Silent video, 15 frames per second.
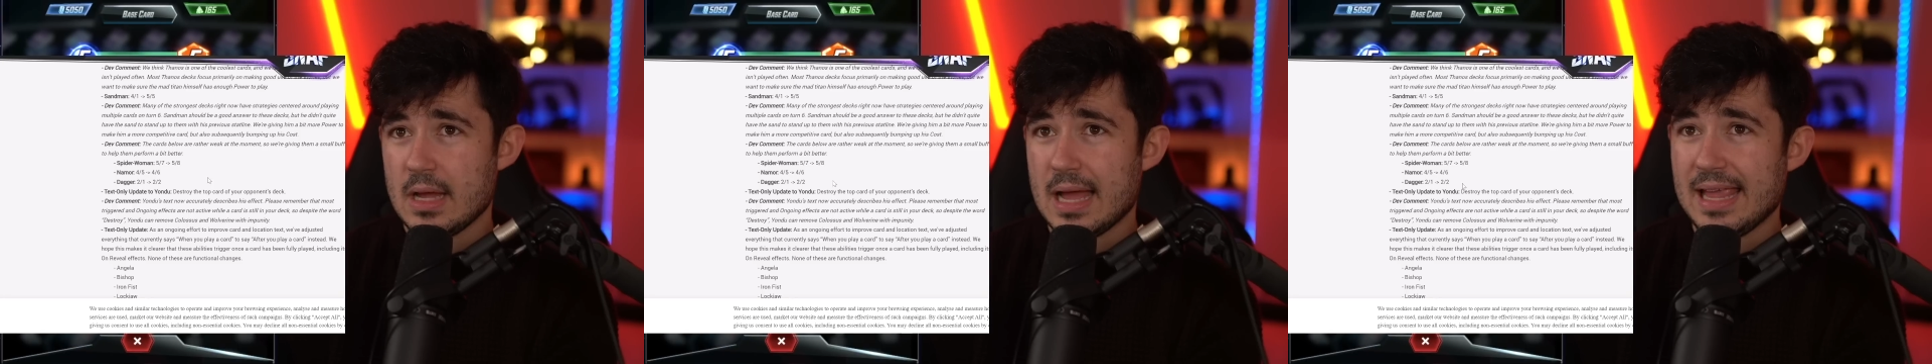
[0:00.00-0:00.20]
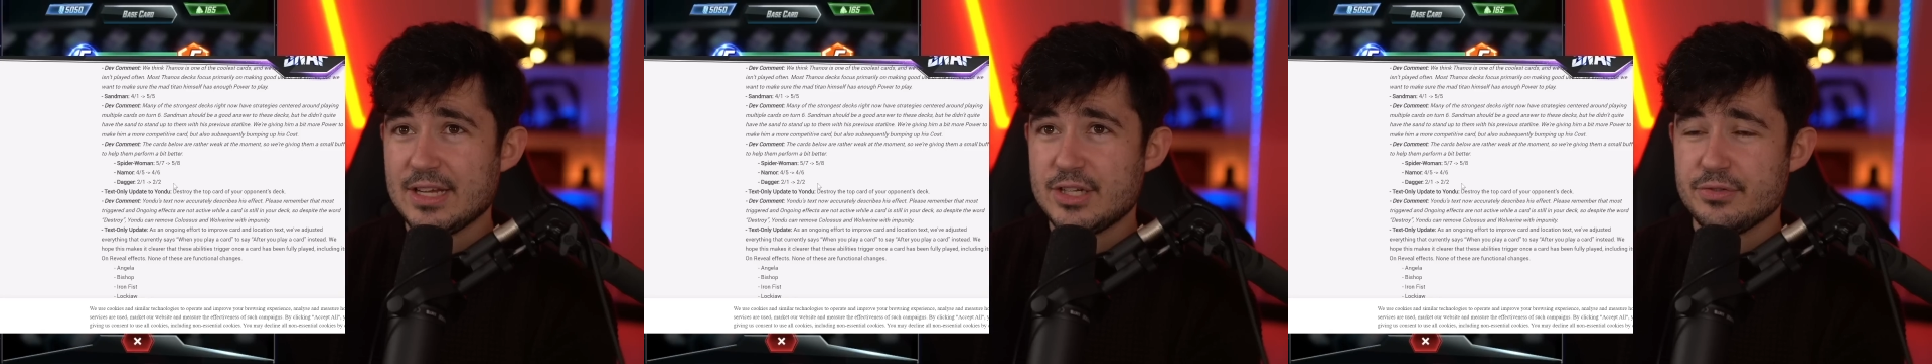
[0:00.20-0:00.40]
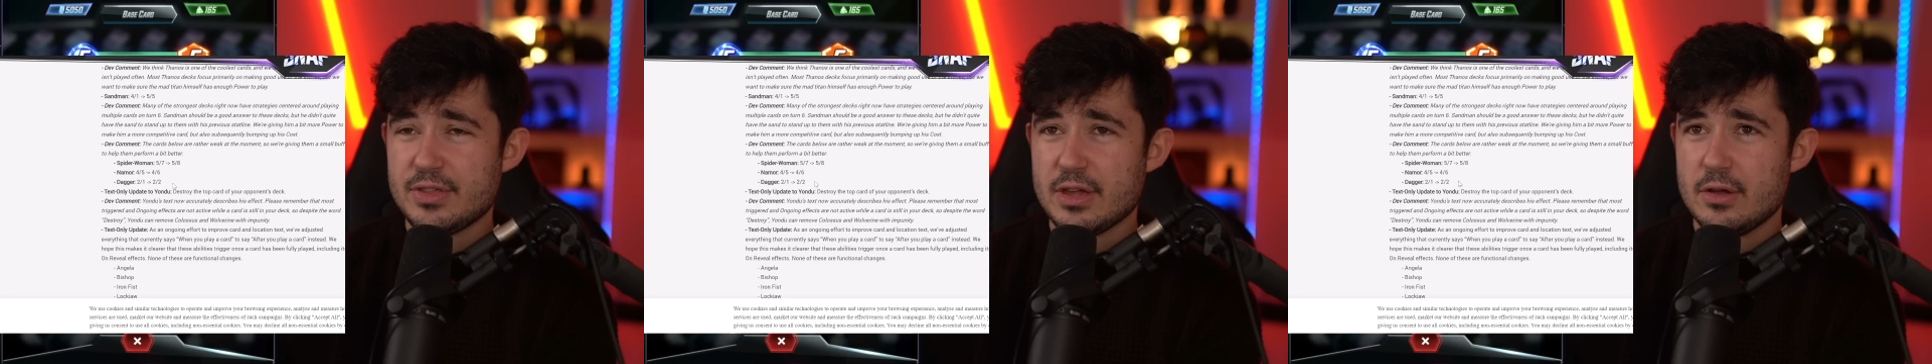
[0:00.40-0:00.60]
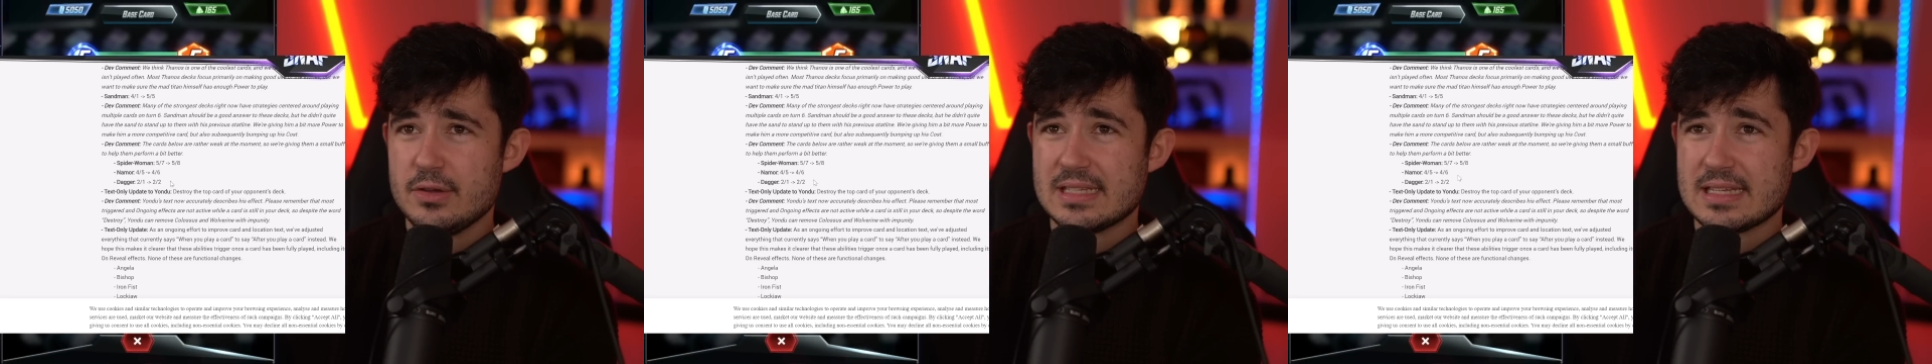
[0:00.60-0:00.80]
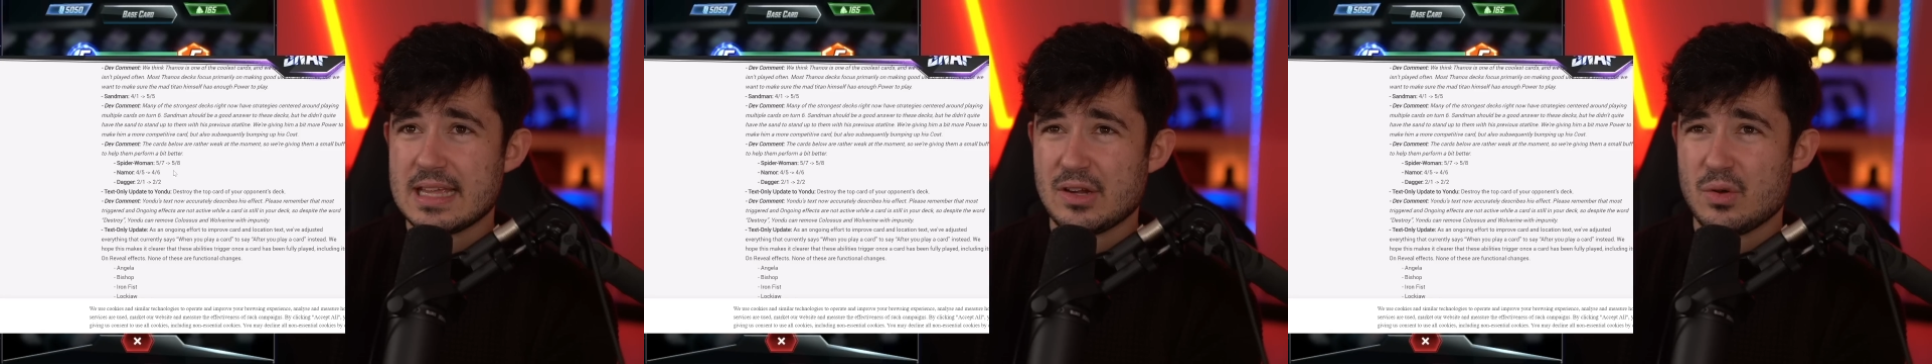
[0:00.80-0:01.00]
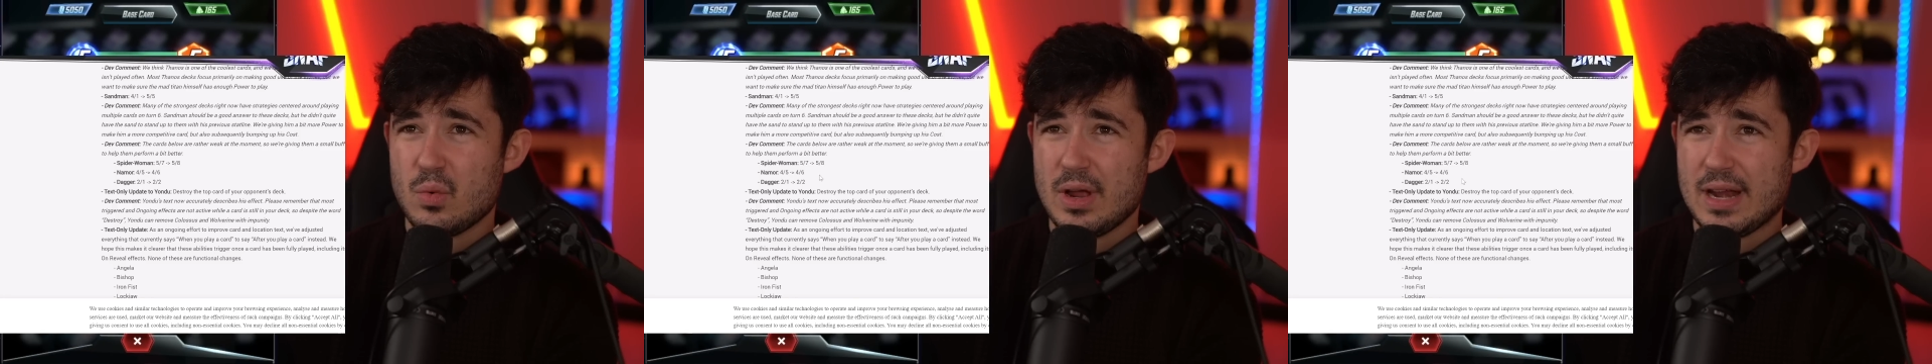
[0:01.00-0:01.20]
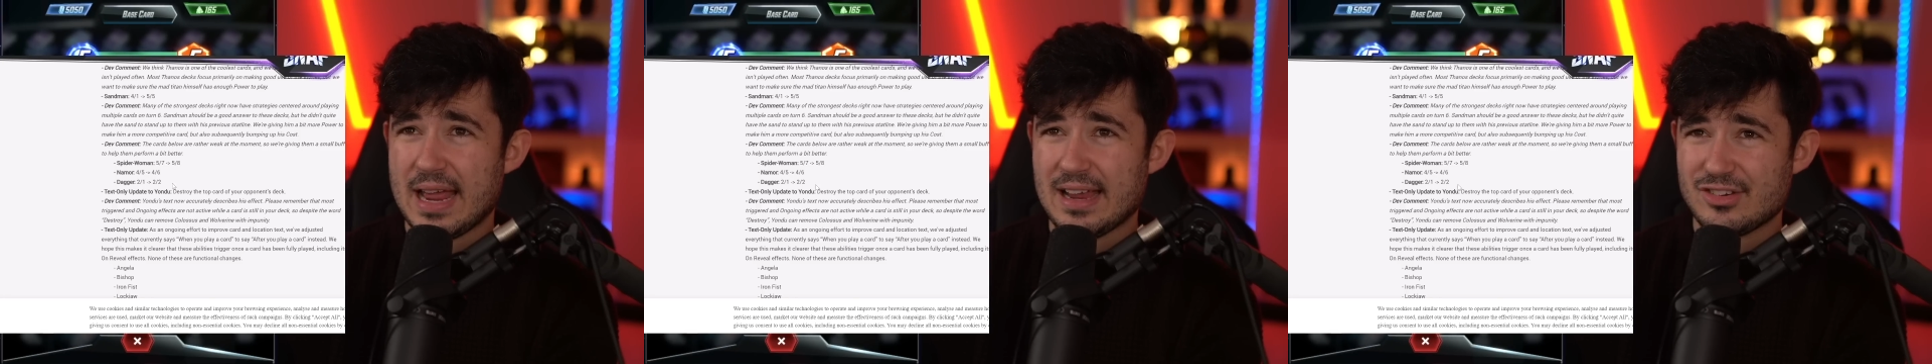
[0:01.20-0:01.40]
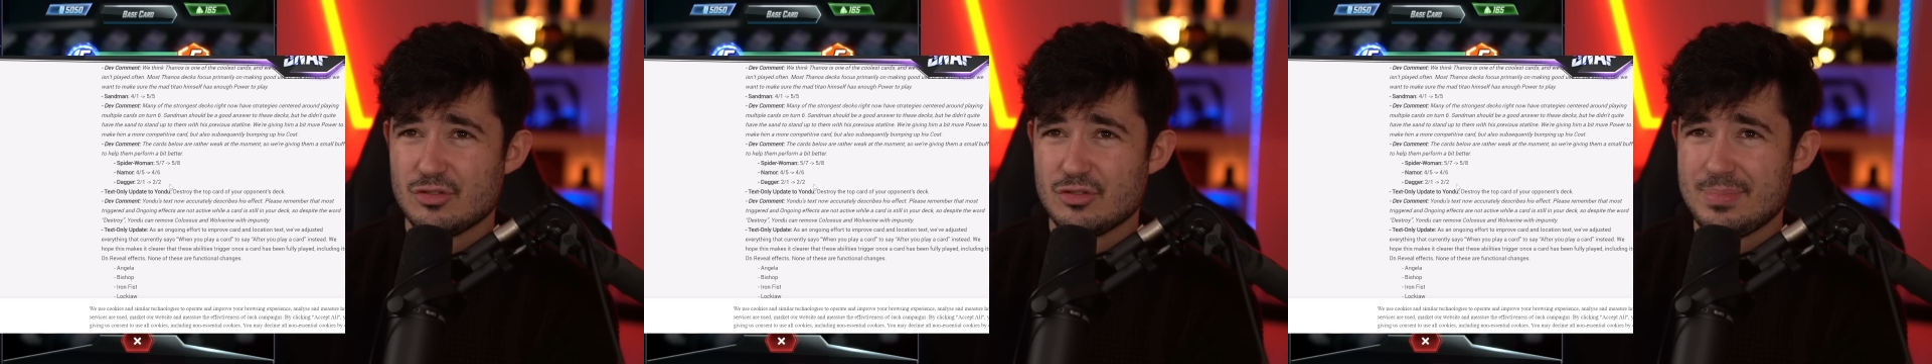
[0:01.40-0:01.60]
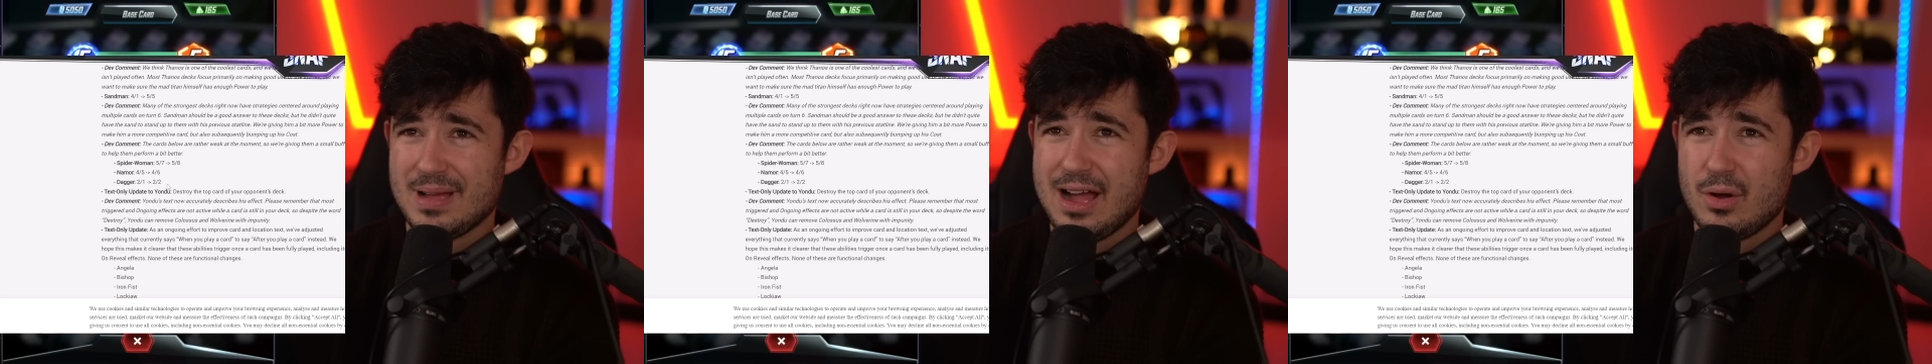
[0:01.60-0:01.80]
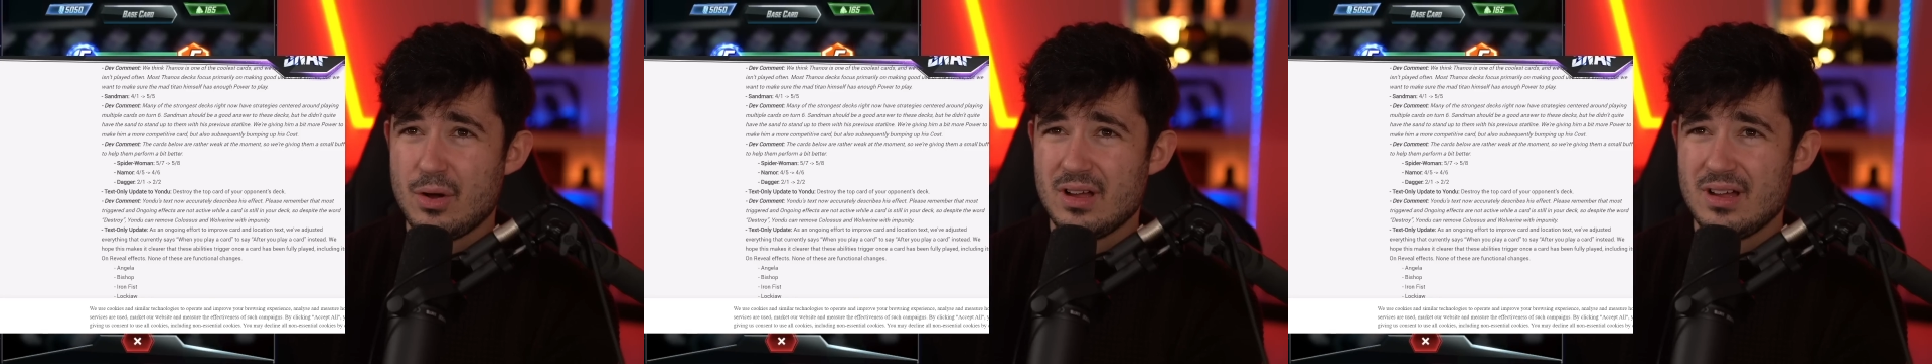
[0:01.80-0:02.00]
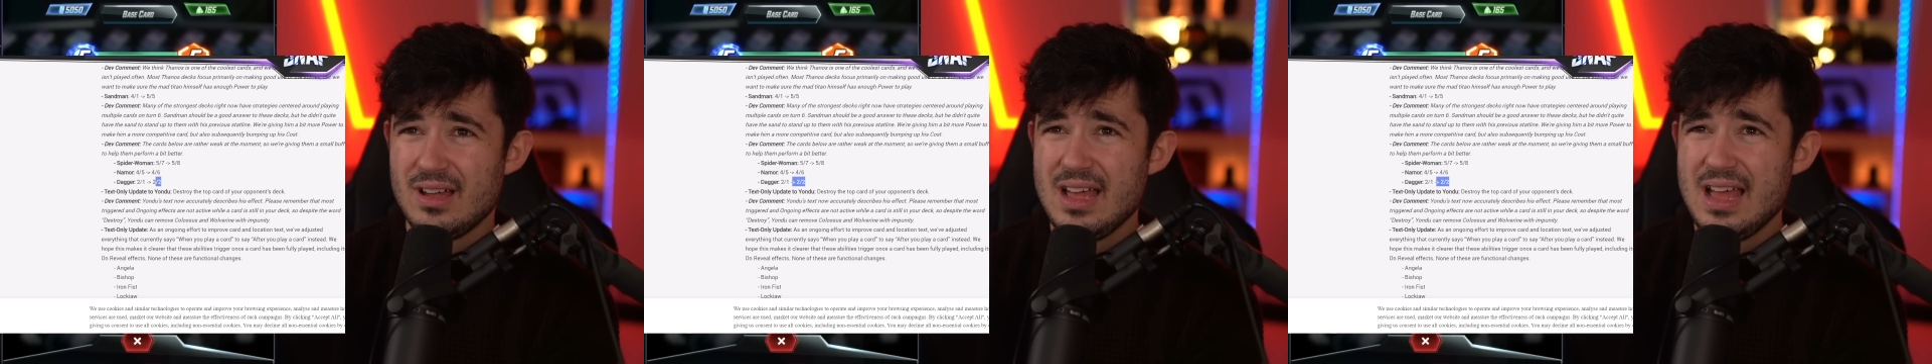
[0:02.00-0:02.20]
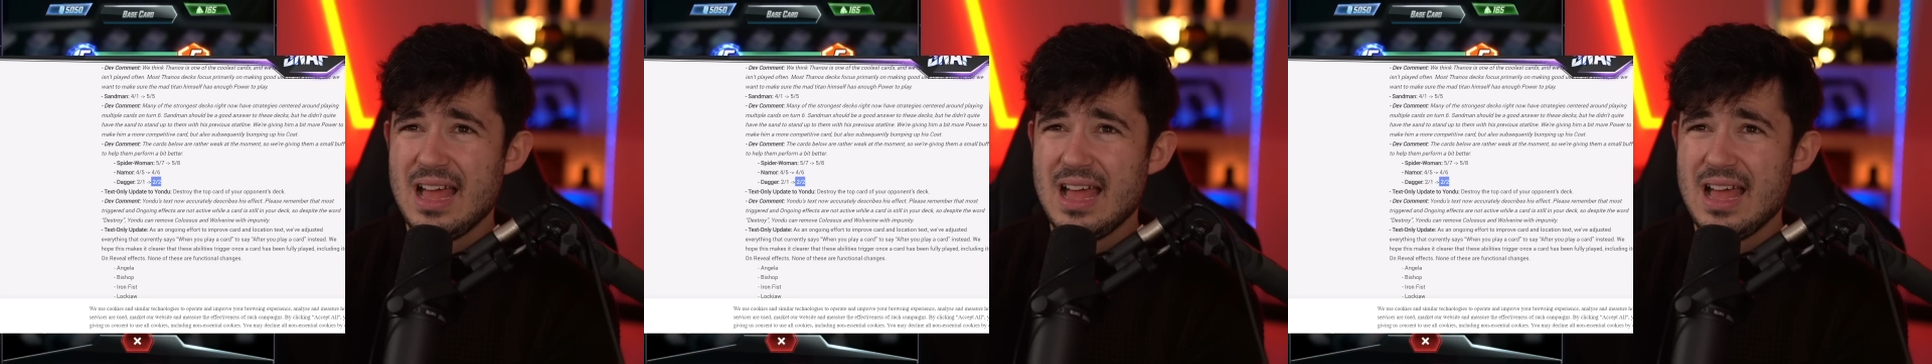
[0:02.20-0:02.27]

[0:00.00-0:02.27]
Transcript: Each of those is getting 1 extra power.